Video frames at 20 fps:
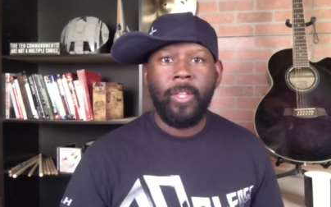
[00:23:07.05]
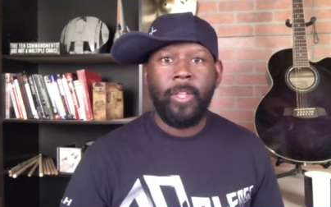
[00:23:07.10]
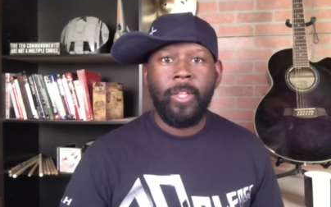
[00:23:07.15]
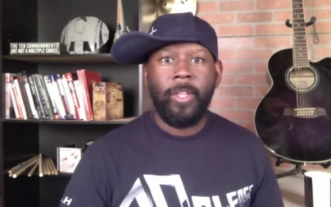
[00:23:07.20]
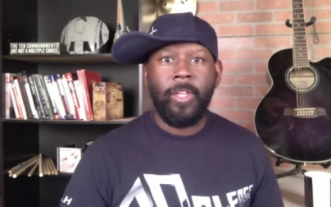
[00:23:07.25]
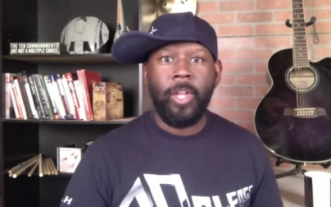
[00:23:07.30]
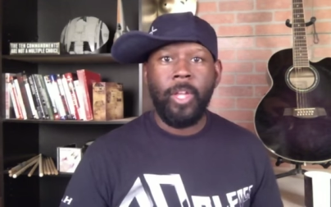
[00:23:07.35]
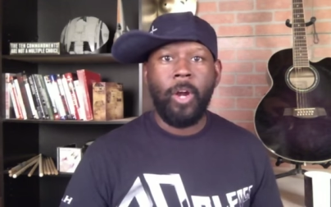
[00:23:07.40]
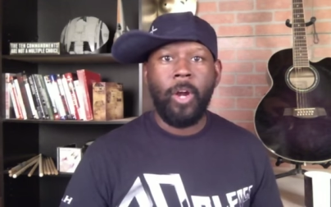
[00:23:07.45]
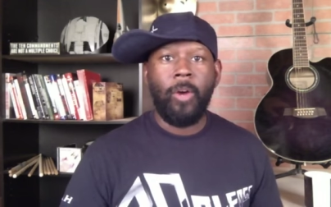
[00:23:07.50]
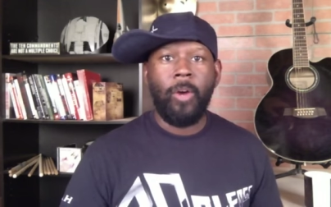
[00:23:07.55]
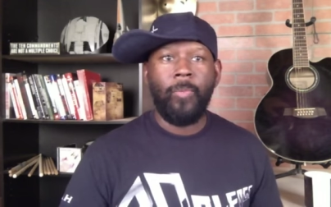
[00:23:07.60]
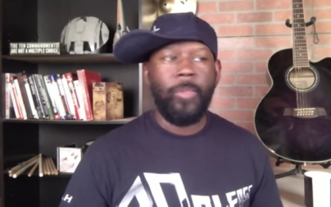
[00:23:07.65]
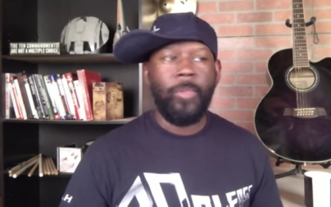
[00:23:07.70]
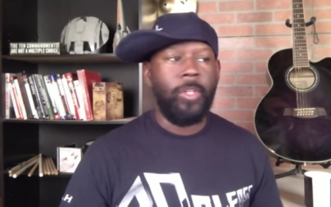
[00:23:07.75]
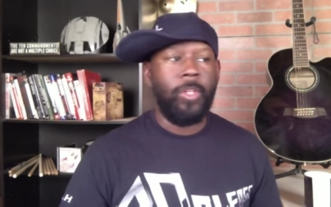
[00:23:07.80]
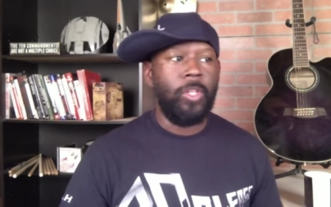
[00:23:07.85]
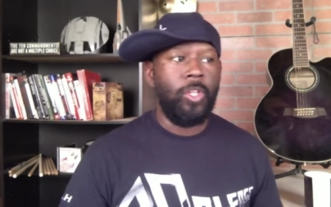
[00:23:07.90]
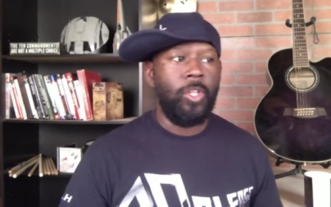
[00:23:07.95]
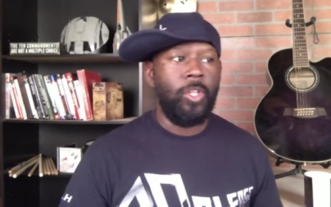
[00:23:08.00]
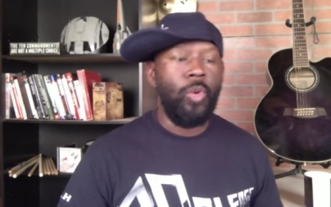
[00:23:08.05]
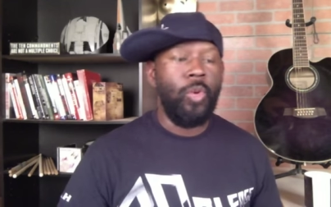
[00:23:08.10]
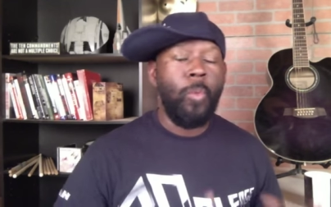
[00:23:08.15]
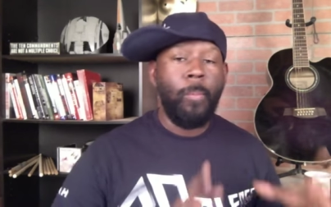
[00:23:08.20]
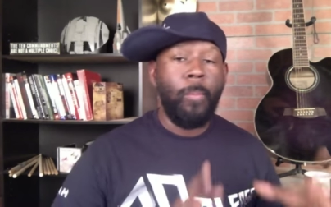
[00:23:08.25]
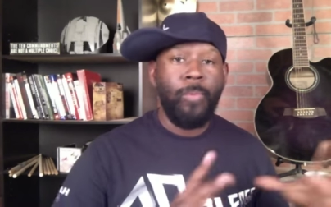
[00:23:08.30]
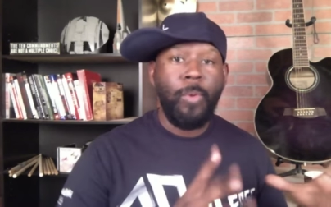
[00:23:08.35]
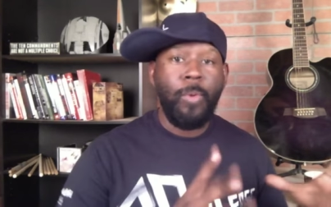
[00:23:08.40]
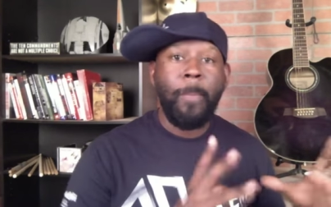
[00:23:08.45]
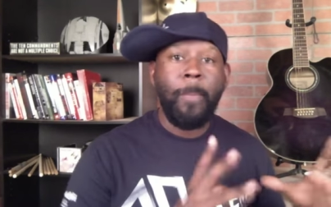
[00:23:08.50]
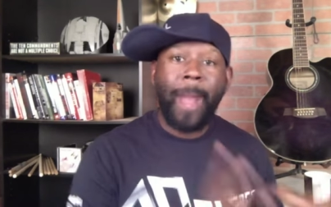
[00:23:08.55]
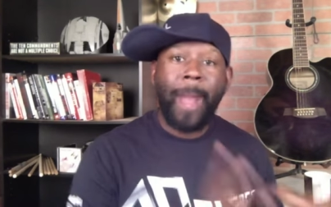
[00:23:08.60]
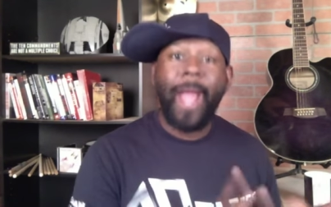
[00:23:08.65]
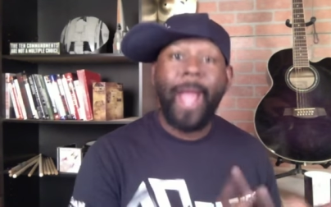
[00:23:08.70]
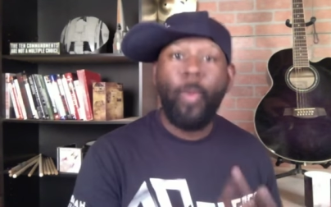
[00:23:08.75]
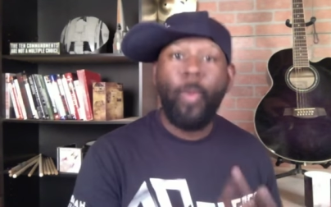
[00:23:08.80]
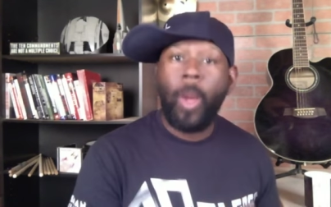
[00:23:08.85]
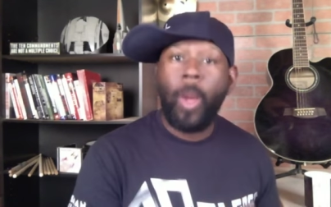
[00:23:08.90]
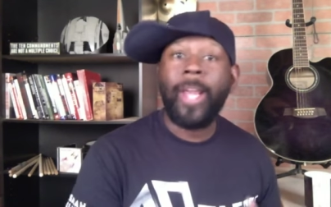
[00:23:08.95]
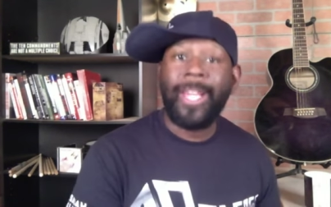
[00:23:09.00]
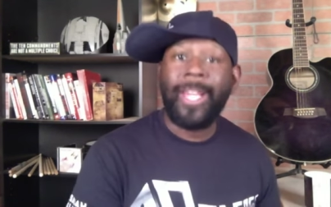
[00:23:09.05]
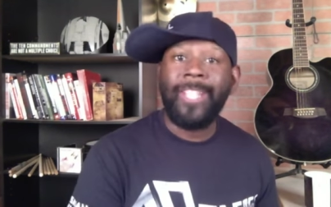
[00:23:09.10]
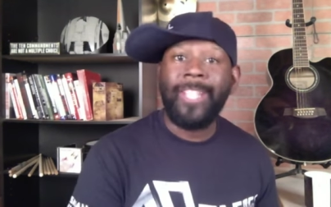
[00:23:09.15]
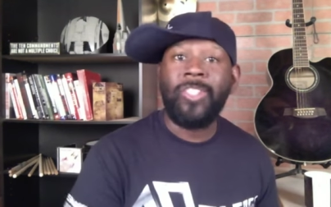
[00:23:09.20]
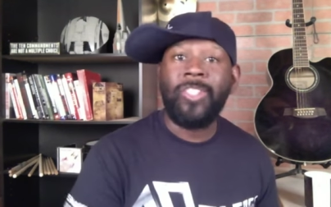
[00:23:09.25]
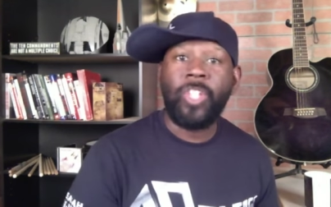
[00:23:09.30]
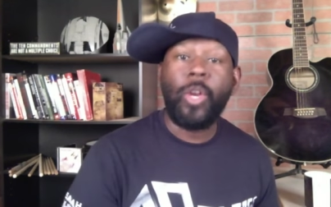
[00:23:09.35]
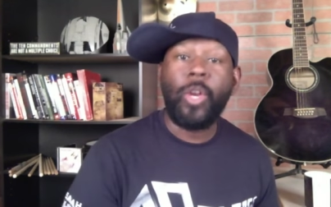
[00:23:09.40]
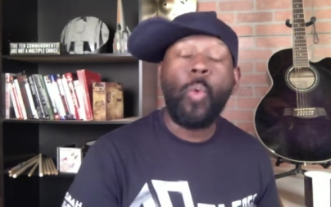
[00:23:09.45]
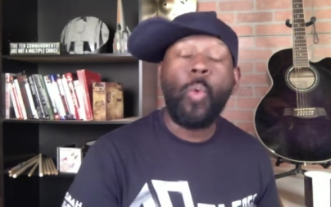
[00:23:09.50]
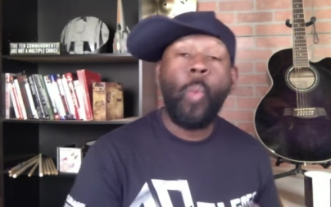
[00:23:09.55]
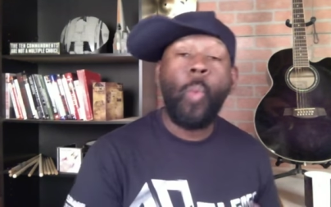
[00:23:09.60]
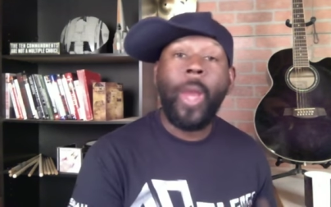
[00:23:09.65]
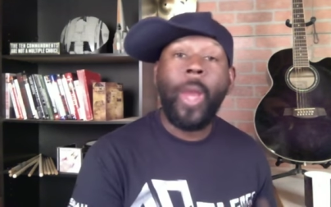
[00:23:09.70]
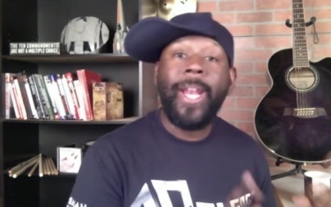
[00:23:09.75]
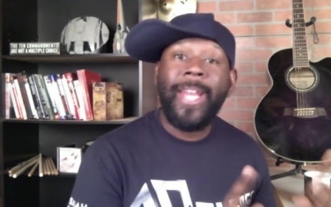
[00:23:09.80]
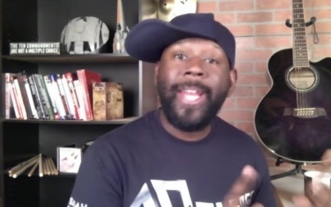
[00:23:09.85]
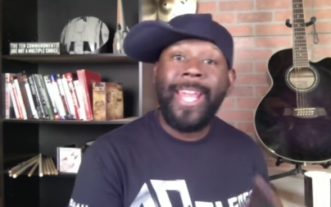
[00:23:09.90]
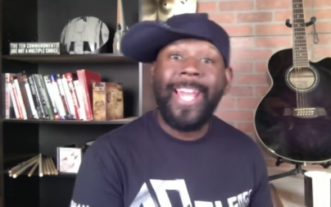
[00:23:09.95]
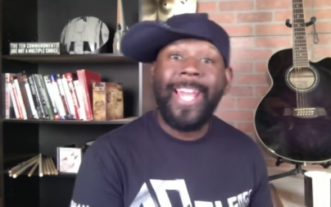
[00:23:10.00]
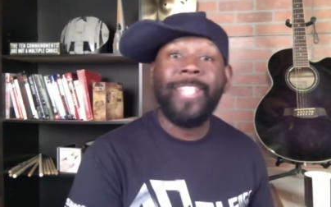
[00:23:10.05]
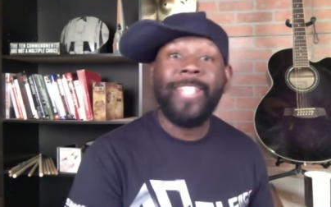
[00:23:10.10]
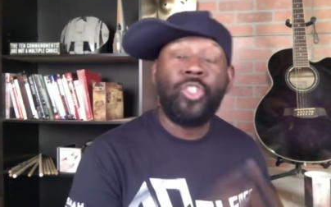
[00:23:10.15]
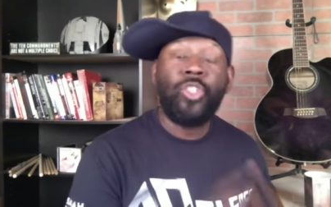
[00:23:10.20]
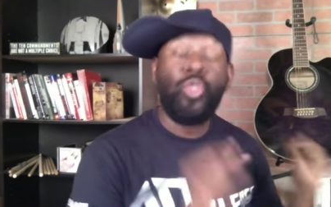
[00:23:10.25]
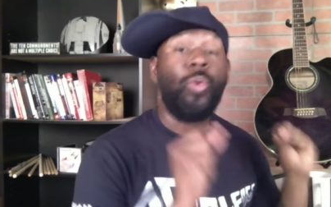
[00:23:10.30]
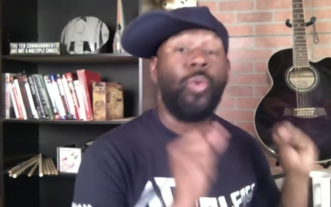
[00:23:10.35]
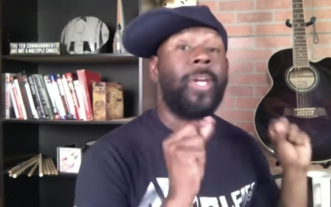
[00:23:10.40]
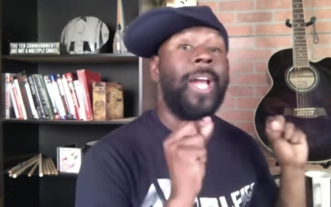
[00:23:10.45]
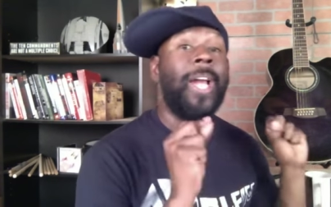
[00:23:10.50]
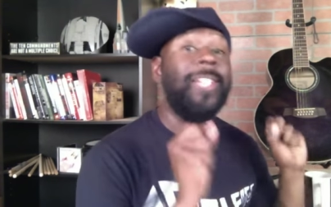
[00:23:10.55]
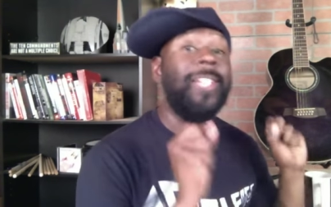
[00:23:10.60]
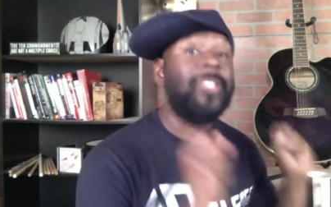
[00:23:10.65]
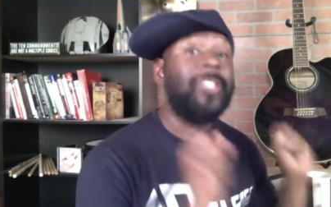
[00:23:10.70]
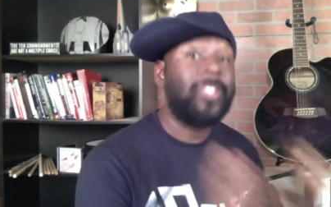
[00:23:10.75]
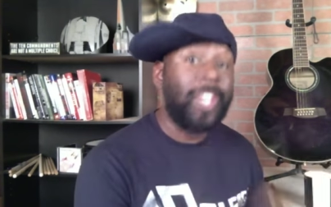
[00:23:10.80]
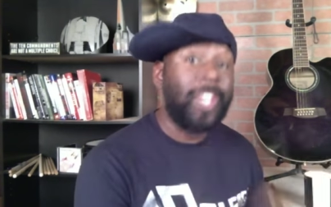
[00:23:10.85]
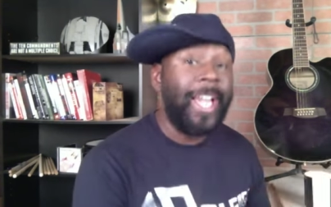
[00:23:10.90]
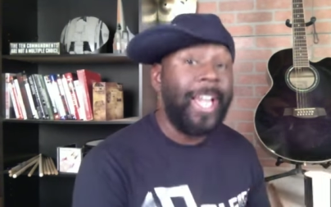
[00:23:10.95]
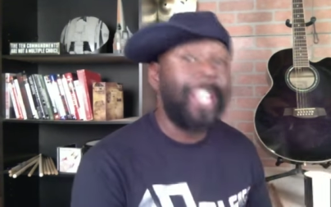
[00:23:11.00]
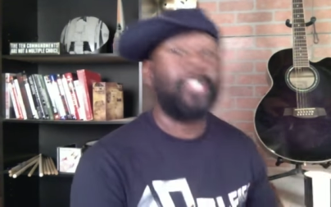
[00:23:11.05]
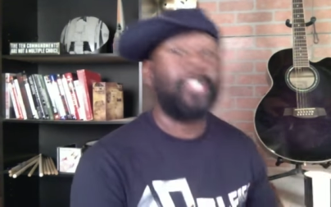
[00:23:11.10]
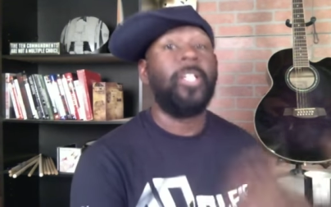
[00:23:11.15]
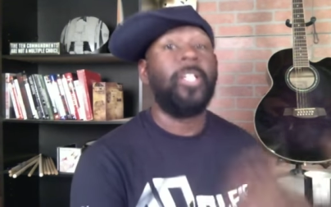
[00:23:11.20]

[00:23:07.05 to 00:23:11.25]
you know, you, you might want to consider what it is to consent